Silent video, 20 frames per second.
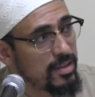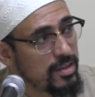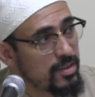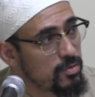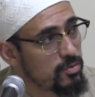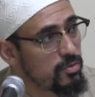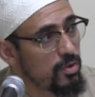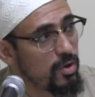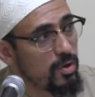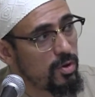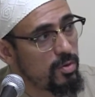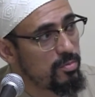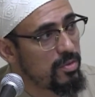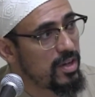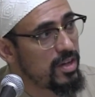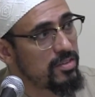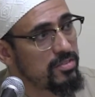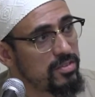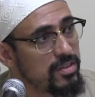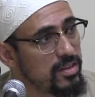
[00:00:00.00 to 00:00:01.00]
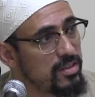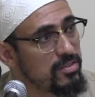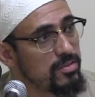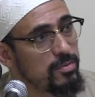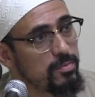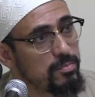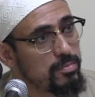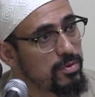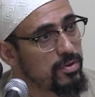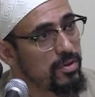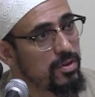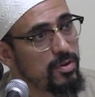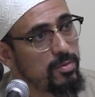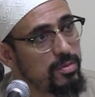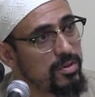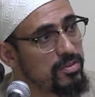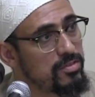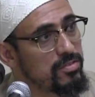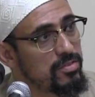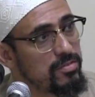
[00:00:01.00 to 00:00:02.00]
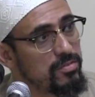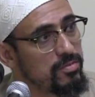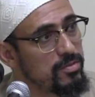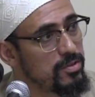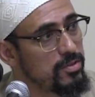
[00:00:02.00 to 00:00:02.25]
so much that he put a whole bunch of